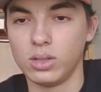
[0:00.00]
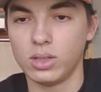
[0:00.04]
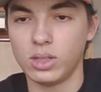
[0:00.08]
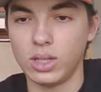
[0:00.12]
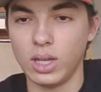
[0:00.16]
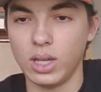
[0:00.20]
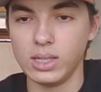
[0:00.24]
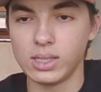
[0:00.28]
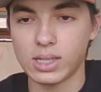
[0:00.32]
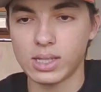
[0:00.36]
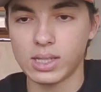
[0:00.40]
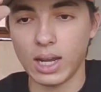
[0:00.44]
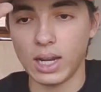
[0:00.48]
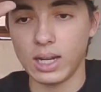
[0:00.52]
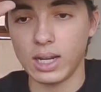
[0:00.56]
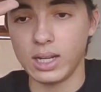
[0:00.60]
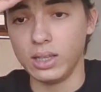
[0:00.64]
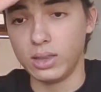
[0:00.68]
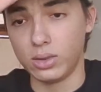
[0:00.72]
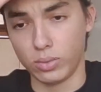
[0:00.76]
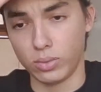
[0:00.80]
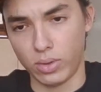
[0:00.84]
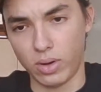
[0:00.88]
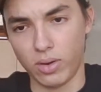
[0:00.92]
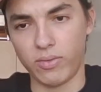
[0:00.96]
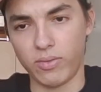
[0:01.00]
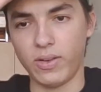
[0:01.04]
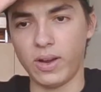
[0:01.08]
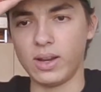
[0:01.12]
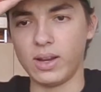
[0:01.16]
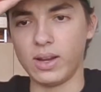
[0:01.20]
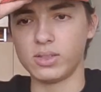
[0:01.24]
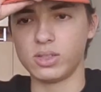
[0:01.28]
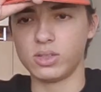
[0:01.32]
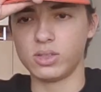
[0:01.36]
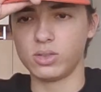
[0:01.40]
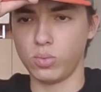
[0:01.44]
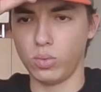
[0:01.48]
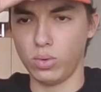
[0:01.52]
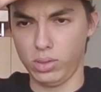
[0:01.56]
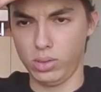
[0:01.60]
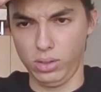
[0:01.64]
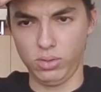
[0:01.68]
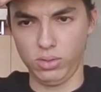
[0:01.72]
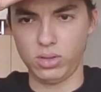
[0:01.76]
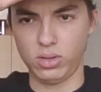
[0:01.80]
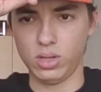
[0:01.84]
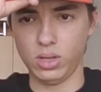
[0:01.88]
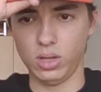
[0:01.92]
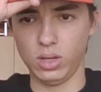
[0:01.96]
Canes Cat Heat 305 says, what
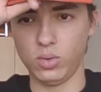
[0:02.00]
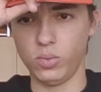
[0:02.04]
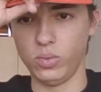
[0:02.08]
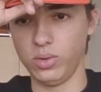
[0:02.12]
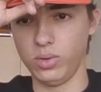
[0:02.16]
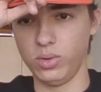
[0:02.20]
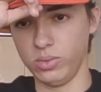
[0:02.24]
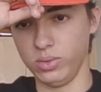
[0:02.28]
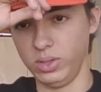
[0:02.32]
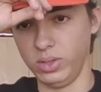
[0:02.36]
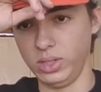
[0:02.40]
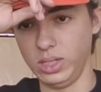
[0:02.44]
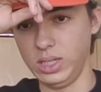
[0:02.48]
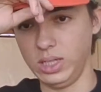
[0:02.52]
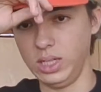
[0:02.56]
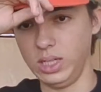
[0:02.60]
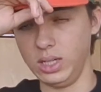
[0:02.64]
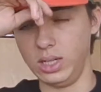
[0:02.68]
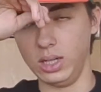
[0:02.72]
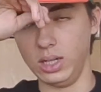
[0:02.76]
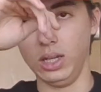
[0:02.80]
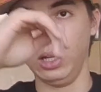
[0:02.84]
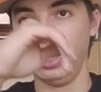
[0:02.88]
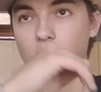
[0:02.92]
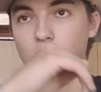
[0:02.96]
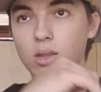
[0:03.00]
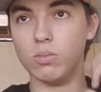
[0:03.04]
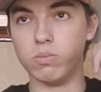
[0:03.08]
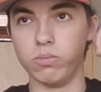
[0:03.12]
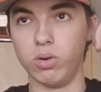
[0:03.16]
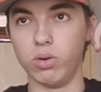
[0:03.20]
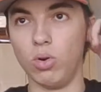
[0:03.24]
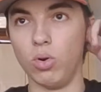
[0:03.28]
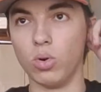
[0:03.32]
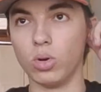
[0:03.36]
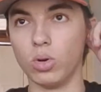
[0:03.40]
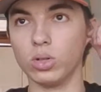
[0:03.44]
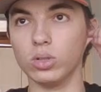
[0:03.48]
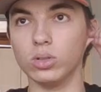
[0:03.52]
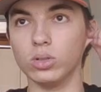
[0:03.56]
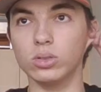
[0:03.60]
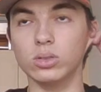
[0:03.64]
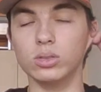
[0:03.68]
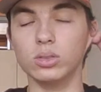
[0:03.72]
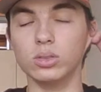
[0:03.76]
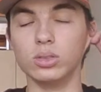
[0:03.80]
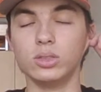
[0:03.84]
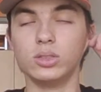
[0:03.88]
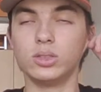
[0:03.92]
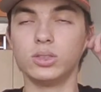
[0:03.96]
do you think we will need in the
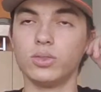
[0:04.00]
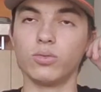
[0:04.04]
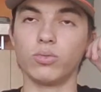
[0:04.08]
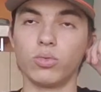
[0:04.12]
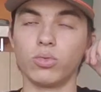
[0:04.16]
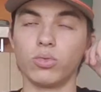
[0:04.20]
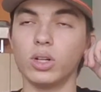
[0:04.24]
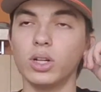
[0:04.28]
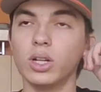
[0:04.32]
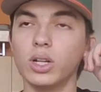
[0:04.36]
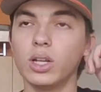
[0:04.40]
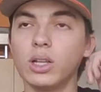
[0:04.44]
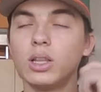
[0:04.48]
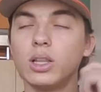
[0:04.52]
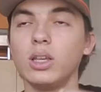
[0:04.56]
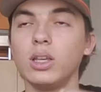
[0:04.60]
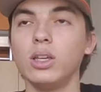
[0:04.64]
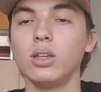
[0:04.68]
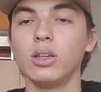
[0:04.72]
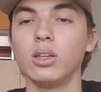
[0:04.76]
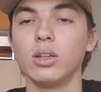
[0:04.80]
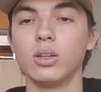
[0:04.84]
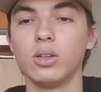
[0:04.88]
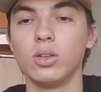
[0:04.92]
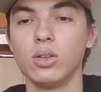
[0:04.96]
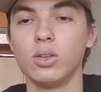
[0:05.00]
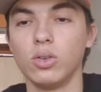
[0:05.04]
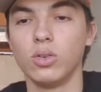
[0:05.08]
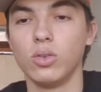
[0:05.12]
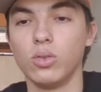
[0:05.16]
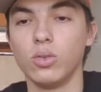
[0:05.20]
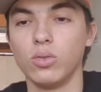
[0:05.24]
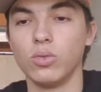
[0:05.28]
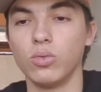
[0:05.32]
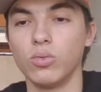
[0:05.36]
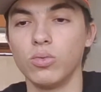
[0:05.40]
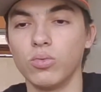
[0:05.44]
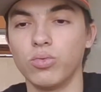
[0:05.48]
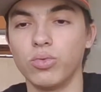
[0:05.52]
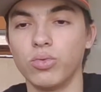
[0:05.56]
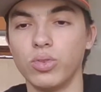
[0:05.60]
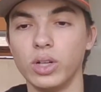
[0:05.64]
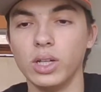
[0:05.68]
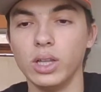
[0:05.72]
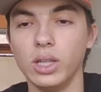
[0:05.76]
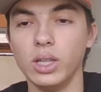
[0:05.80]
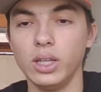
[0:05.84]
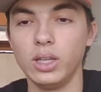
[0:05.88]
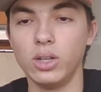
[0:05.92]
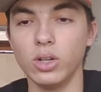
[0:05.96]
portal? It's a really,
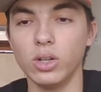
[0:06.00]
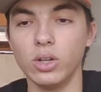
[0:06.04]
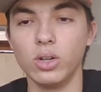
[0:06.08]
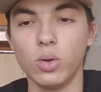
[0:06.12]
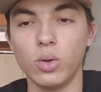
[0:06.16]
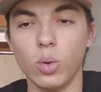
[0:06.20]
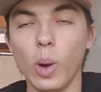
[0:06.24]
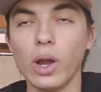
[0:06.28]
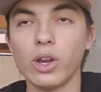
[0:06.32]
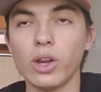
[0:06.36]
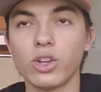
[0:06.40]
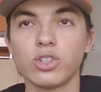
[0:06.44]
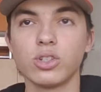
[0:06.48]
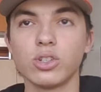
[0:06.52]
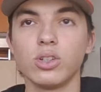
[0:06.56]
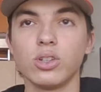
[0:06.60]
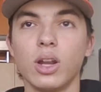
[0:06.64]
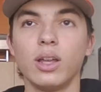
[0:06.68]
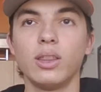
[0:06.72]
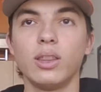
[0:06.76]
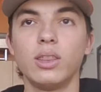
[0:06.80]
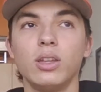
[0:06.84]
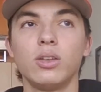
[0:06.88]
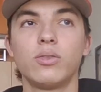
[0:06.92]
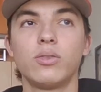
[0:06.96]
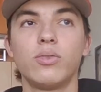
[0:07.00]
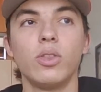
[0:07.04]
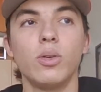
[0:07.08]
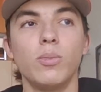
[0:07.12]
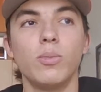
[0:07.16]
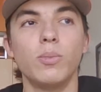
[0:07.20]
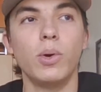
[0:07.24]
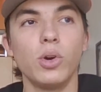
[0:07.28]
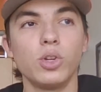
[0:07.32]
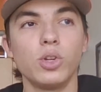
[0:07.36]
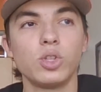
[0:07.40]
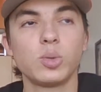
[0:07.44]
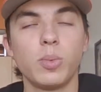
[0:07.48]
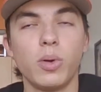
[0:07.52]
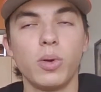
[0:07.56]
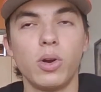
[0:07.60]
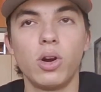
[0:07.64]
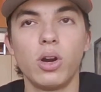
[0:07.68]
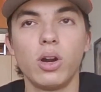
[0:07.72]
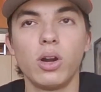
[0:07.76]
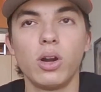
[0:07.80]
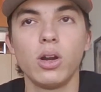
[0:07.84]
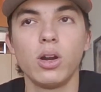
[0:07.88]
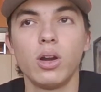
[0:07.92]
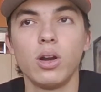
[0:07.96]
really good question. I think for the most
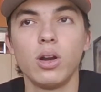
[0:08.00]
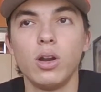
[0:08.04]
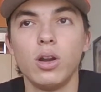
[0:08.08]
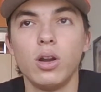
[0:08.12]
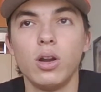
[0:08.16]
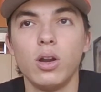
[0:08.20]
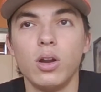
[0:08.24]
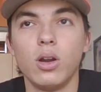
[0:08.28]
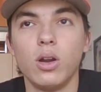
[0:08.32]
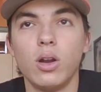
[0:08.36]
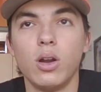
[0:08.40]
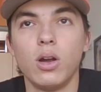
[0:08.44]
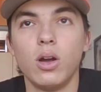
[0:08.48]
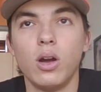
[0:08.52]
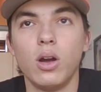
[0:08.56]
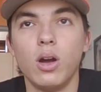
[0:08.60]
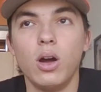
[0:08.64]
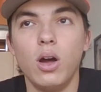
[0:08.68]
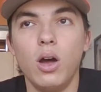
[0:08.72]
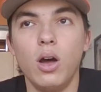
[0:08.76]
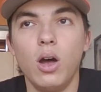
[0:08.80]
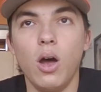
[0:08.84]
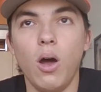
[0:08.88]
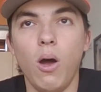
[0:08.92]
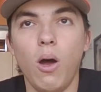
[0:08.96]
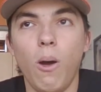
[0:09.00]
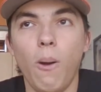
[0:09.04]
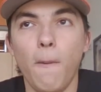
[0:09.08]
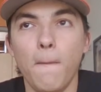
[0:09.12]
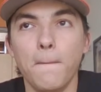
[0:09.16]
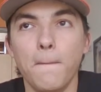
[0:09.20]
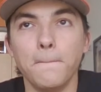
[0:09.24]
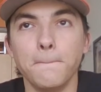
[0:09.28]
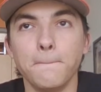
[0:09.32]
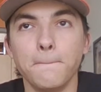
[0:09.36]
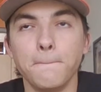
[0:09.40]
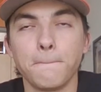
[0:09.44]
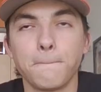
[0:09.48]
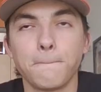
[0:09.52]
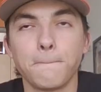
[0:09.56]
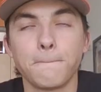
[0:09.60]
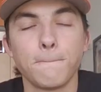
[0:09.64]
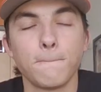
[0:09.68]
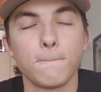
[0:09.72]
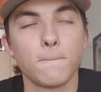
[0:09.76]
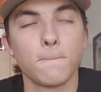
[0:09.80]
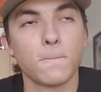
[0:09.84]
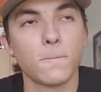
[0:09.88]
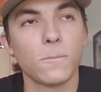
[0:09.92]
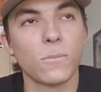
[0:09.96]
part,
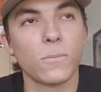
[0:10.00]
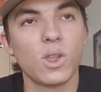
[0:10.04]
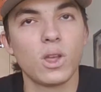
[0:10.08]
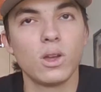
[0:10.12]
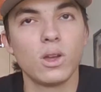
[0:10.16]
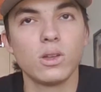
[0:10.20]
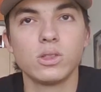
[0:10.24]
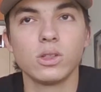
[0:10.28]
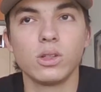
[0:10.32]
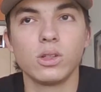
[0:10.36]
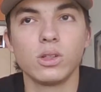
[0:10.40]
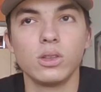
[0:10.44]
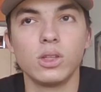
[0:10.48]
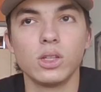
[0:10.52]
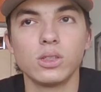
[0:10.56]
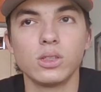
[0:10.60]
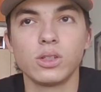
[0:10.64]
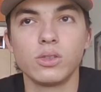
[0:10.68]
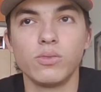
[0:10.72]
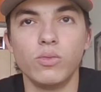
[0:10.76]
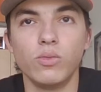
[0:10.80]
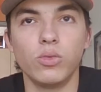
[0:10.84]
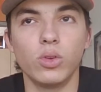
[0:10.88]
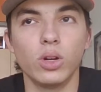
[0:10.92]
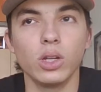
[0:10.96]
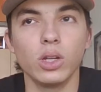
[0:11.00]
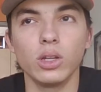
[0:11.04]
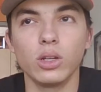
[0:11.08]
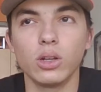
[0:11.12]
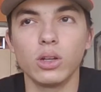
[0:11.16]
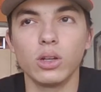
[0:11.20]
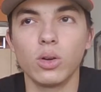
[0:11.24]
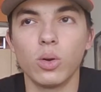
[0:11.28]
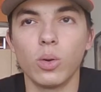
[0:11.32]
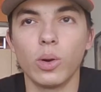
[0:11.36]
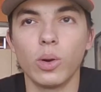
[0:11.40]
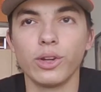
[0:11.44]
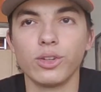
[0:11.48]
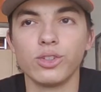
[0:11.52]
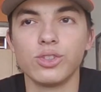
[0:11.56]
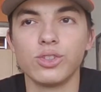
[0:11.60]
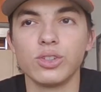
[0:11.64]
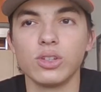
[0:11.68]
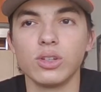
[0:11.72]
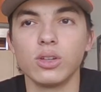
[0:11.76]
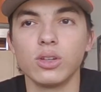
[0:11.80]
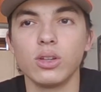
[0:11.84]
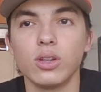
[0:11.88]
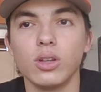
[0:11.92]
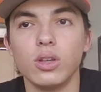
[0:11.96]
that's a really good
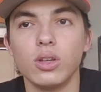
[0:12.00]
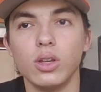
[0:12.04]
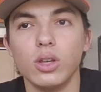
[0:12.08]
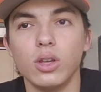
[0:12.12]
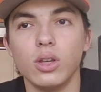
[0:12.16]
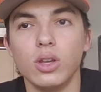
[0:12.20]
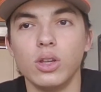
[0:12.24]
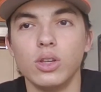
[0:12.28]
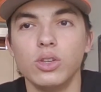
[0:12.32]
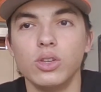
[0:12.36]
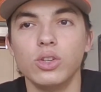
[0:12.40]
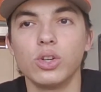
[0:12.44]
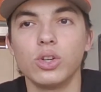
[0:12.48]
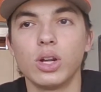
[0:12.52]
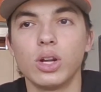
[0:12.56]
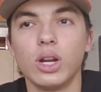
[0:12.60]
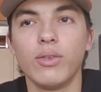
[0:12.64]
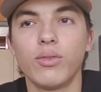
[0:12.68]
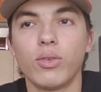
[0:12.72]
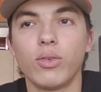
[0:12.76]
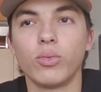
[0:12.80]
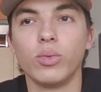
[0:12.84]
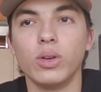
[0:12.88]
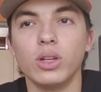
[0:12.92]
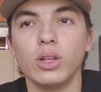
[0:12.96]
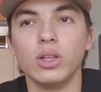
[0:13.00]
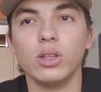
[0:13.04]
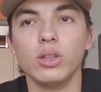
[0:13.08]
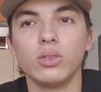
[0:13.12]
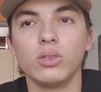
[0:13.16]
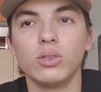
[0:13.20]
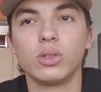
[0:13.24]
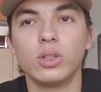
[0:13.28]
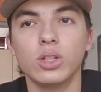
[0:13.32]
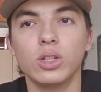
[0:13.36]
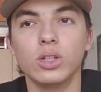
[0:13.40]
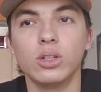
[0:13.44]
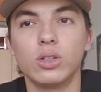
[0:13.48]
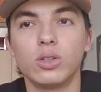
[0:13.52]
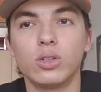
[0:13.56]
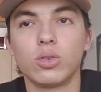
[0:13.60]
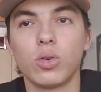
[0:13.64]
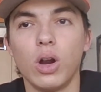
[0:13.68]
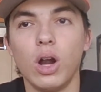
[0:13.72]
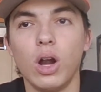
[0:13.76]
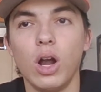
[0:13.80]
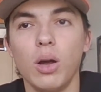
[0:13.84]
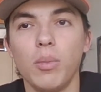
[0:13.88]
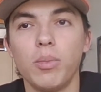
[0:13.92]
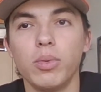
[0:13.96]
question. You're gonna have a real good
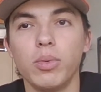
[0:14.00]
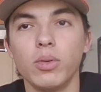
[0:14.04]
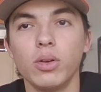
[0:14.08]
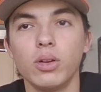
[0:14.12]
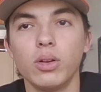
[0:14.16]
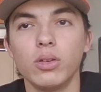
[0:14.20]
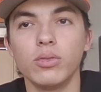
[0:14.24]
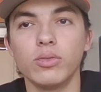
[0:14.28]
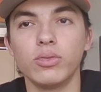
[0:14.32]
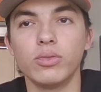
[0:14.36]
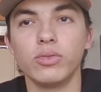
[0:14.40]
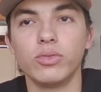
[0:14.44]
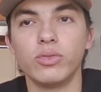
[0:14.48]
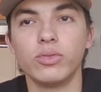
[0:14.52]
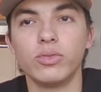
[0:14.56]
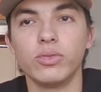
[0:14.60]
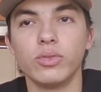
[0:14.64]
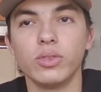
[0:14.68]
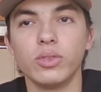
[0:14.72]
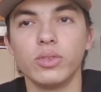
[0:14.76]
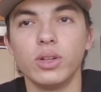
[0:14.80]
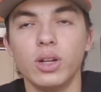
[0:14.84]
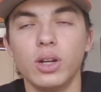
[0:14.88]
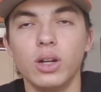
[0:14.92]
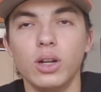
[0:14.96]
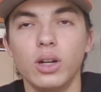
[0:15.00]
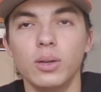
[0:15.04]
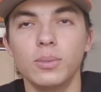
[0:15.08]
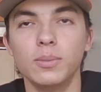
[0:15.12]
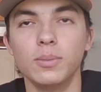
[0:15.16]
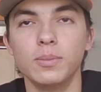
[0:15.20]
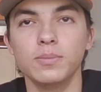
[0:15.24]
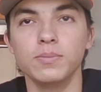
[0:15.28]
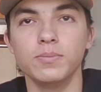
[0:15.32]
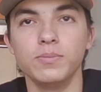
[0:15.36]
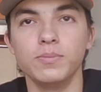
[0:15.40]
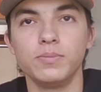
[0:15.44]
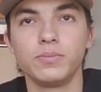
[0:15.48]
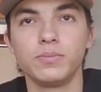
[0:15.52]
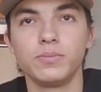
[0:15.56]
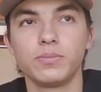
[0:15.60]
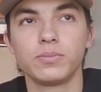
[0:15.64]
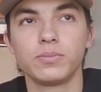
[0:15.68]
crop of the